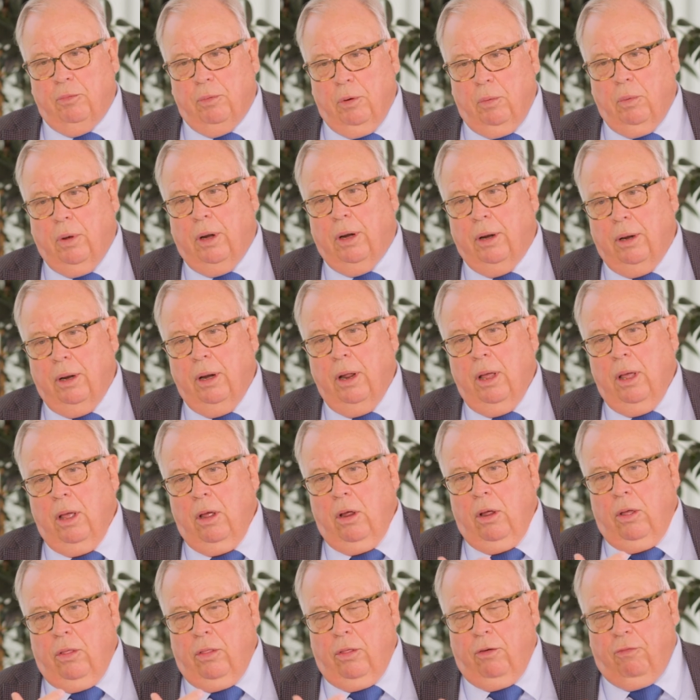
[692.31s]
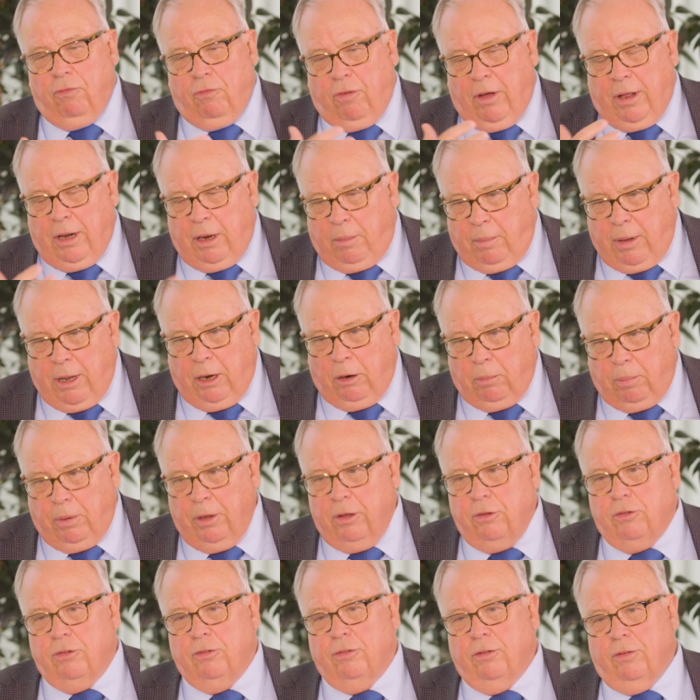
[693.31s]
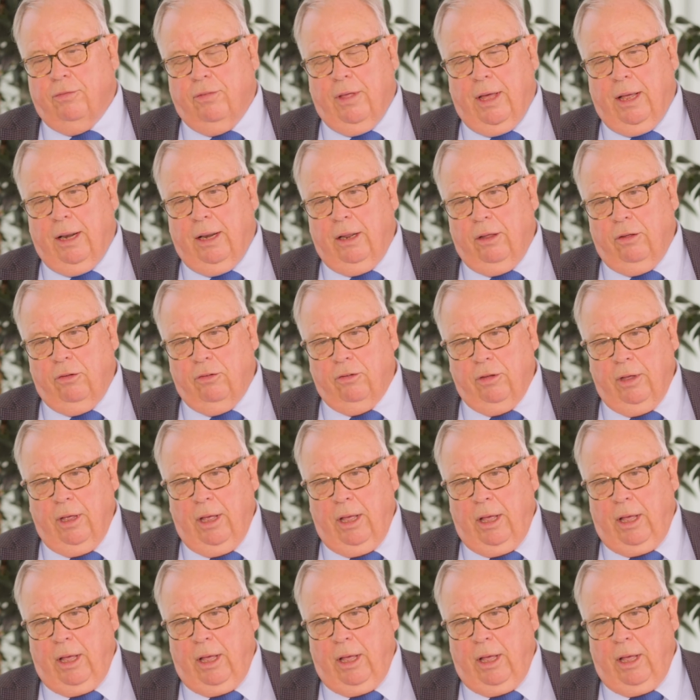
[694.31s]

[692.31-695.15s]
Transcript: But what it, the fundamental pieces of that is